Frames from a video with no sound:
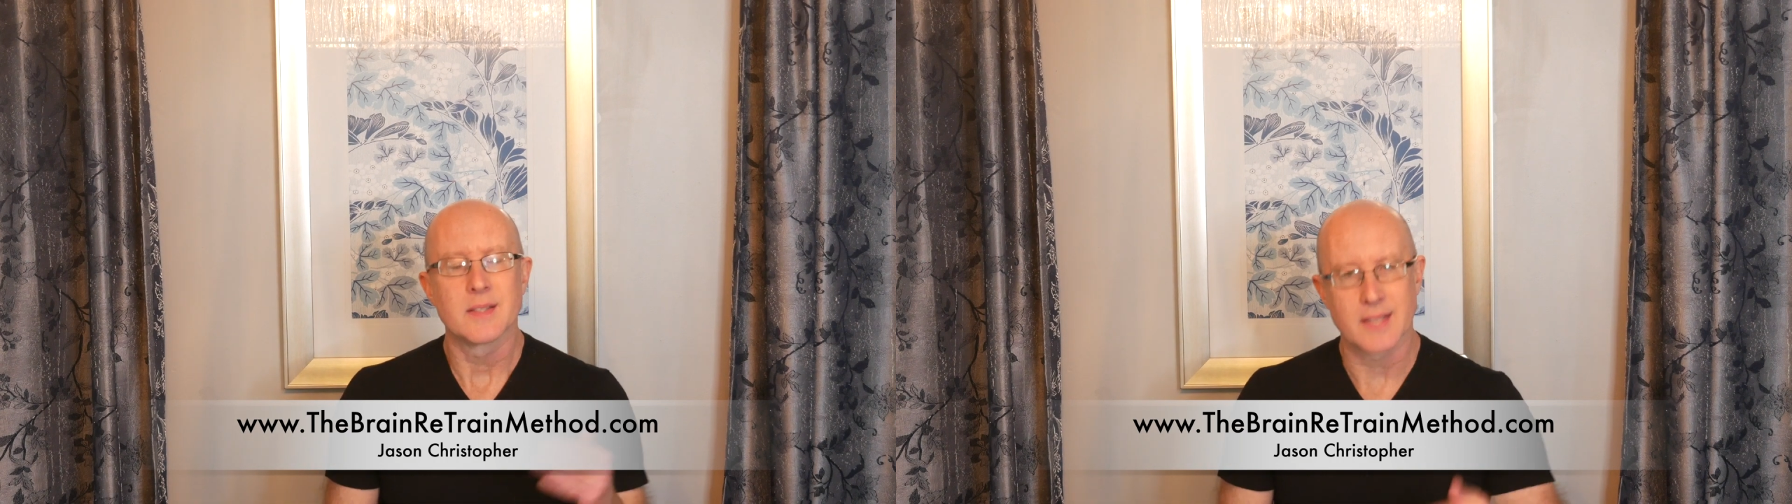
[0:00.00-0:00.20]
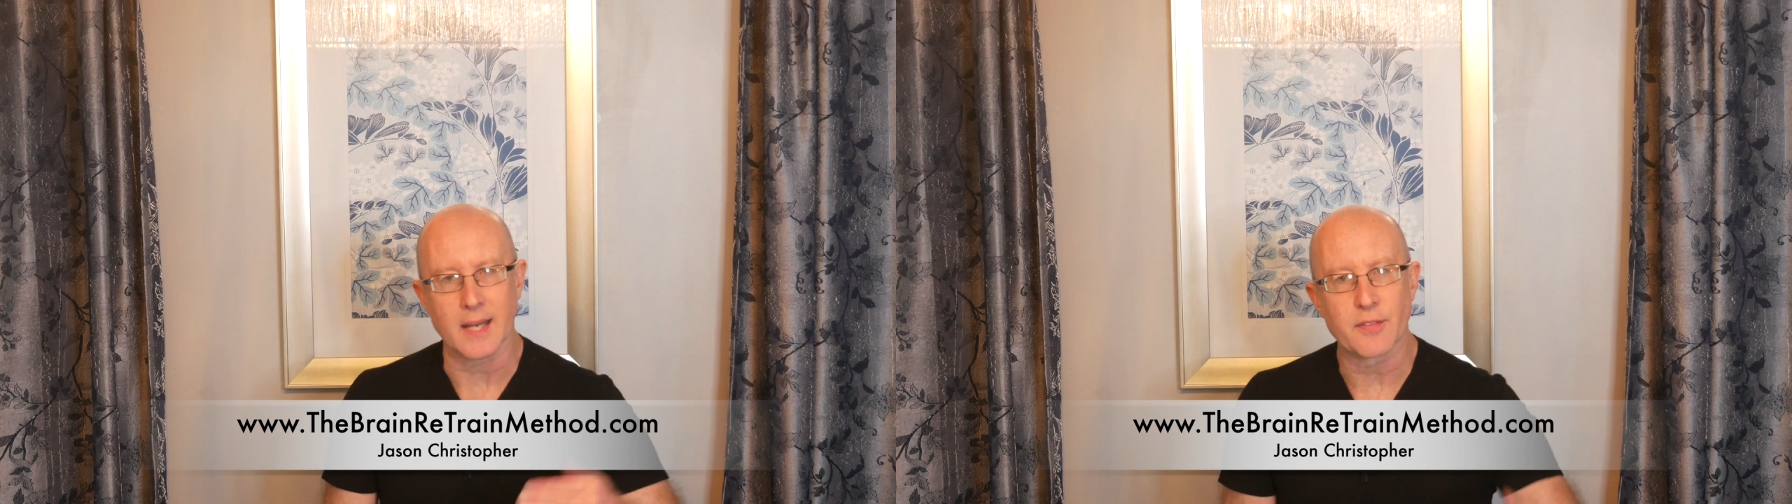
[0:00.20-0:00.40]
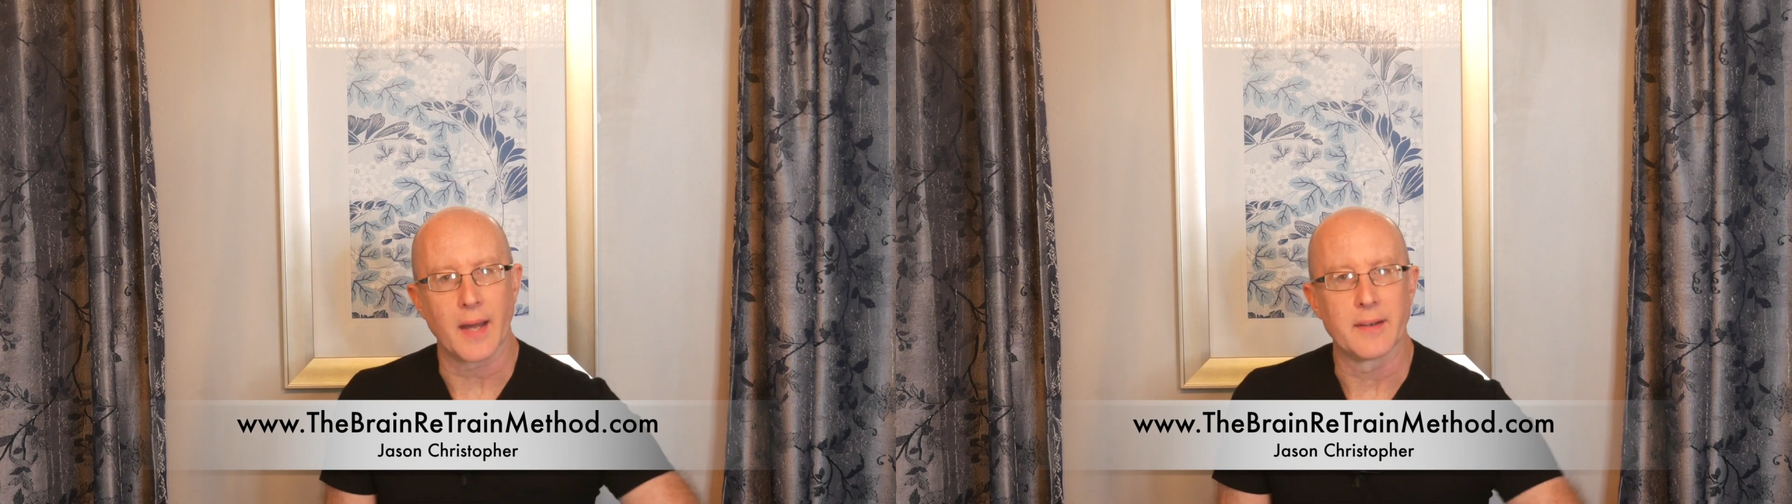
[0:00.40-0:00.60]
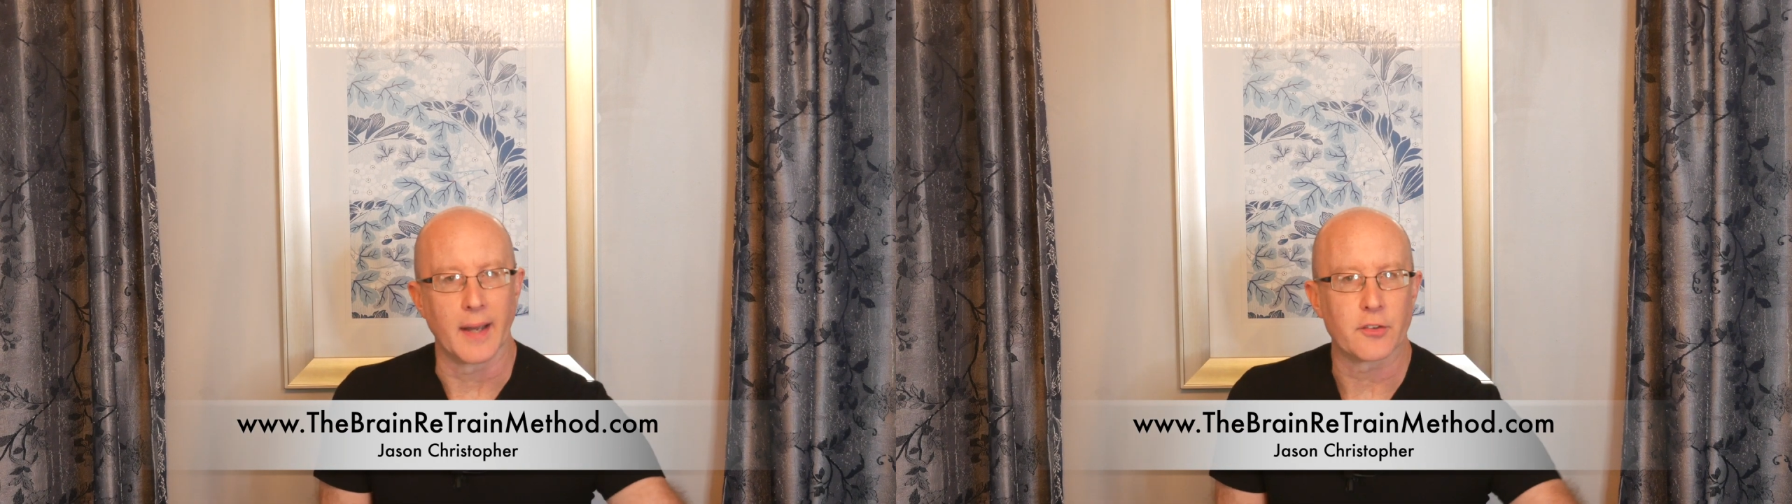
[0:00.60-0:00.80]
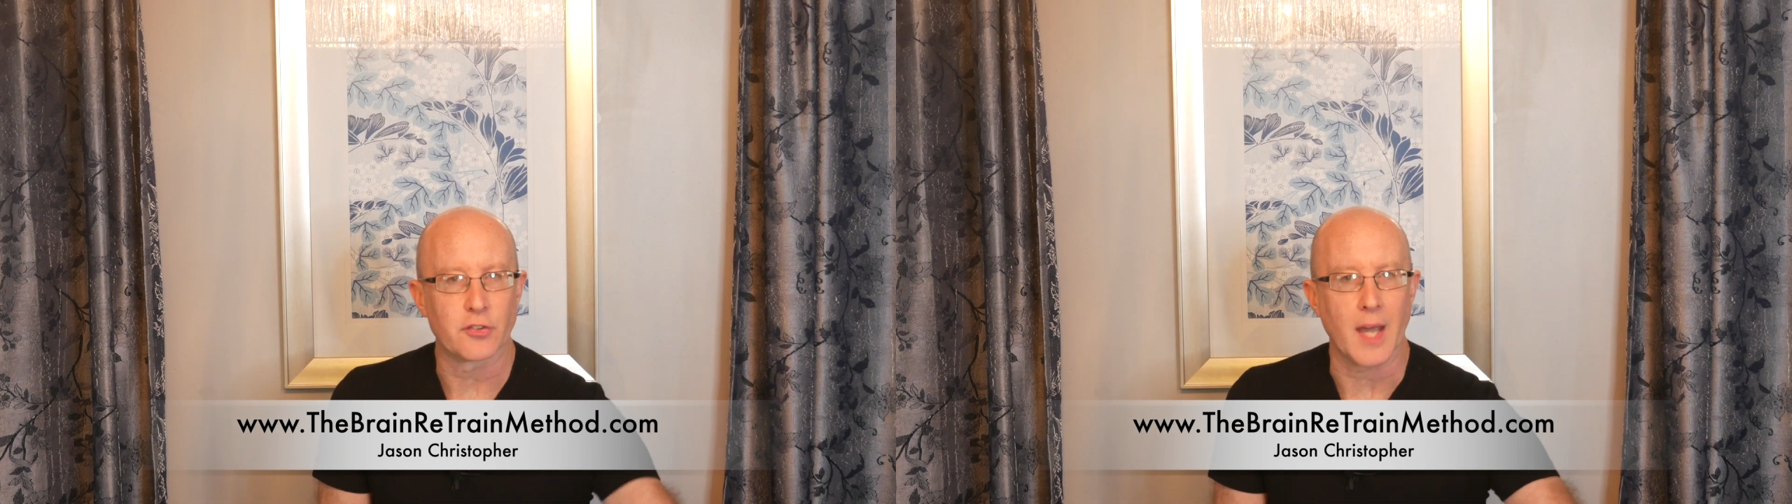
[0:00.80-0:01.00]
take that
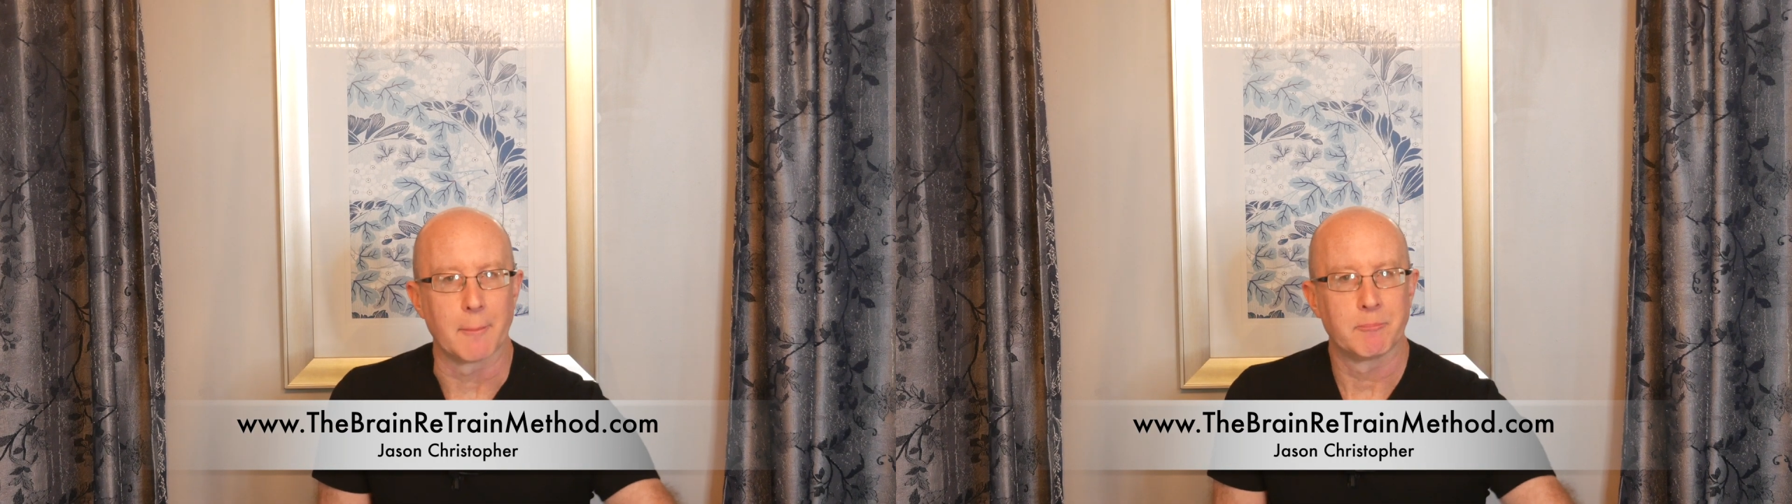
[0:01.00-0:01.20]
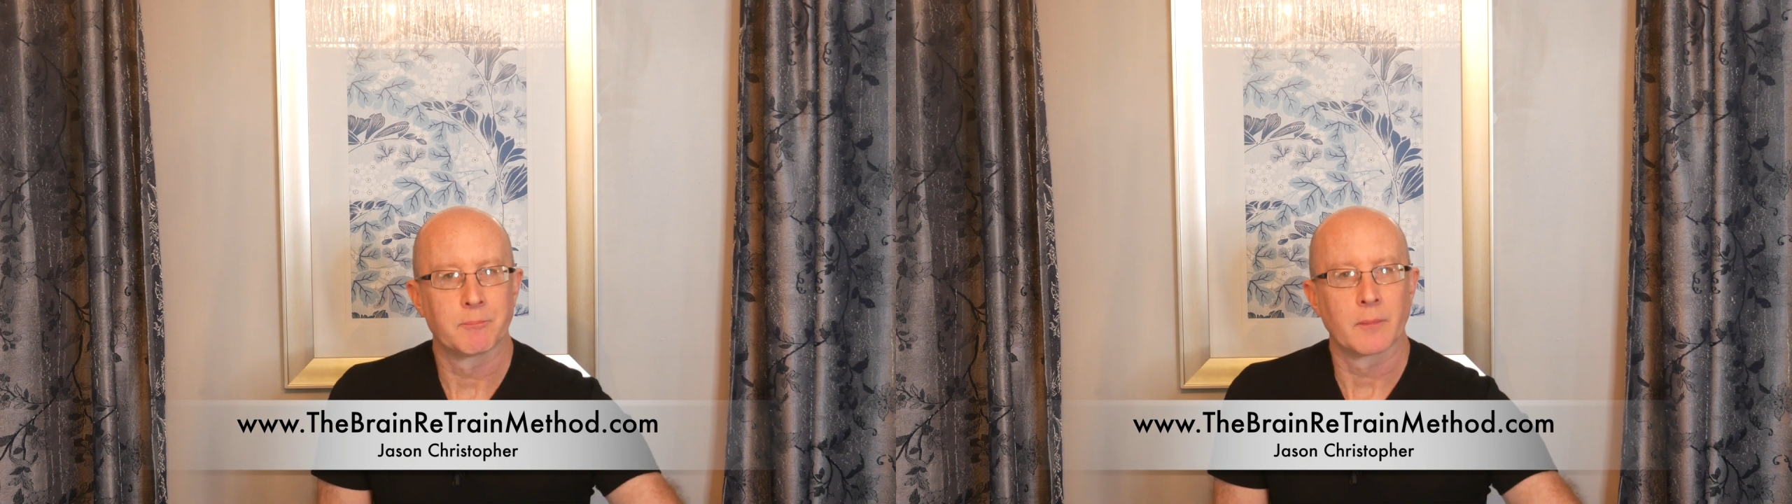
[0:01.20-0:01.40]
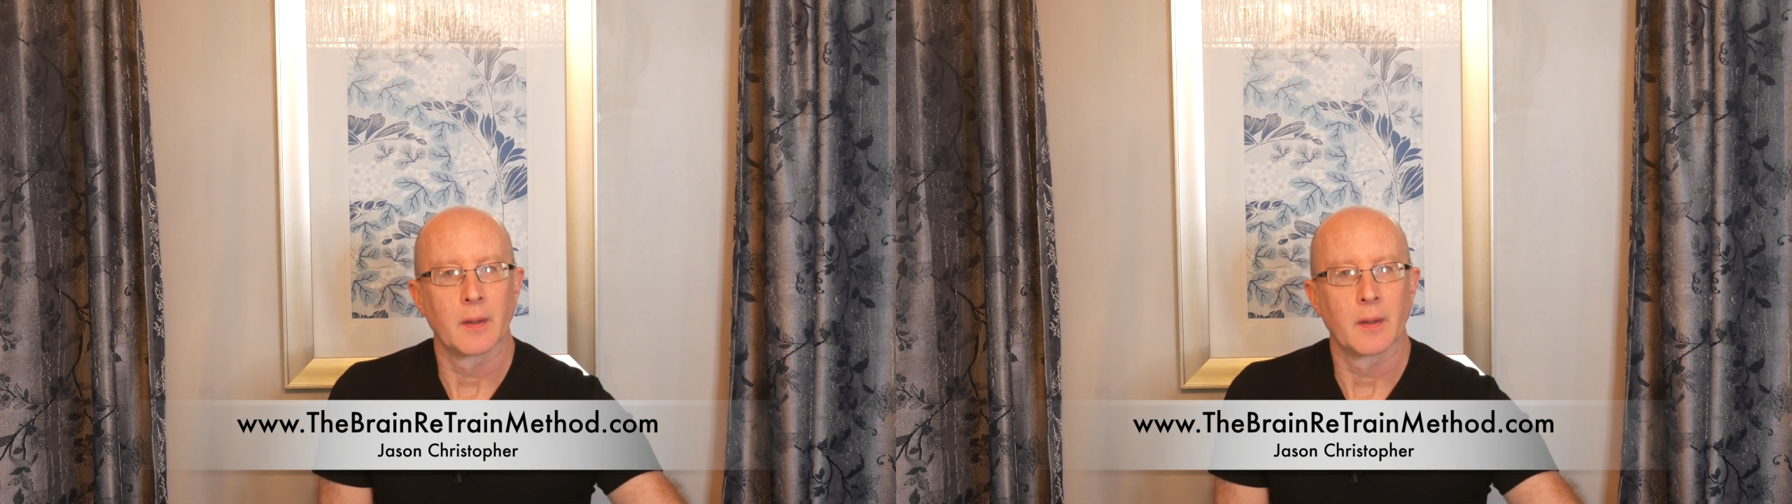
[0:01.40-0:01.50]
next step.